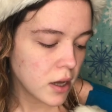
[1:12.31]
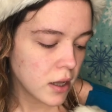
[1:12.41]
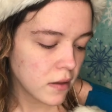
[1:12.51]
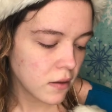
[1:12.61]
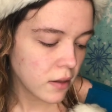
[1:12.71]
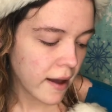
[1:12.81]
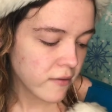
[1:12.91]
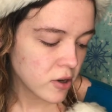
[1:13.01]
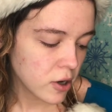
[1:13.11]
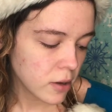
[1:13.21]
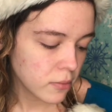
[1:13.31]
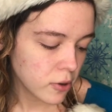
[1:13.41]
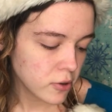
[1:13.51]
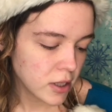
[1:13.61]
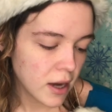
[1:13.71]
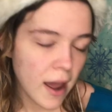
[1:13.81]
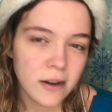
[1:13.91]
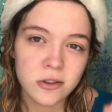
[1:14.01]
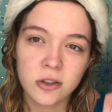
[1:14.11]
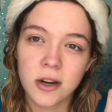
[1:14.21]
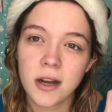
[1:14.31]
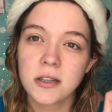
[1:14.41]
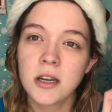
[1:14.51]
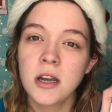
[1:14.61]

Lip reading: It's a lavender and protein extract.